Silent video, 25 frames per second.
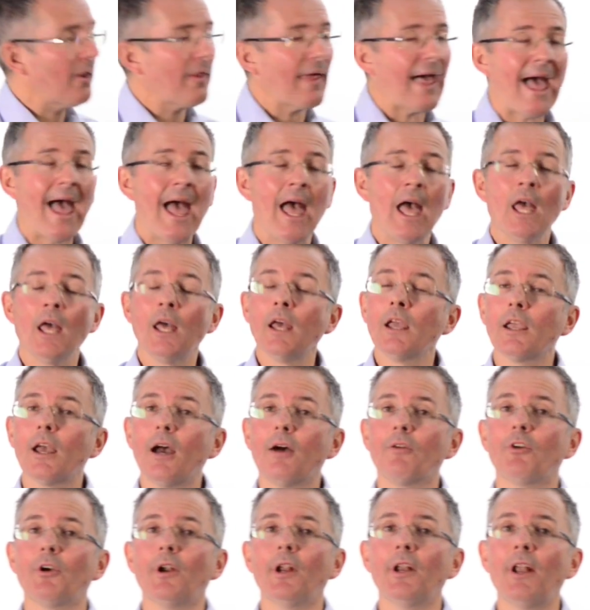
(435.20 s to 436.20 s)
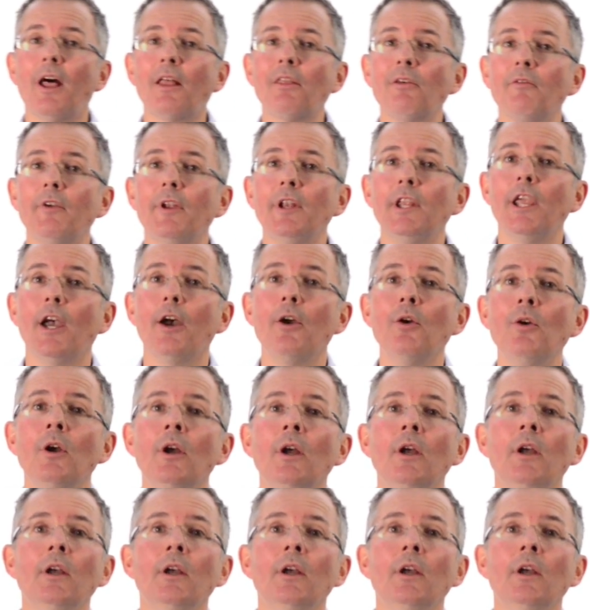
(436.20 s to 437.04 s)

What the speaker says: to that, covering another video.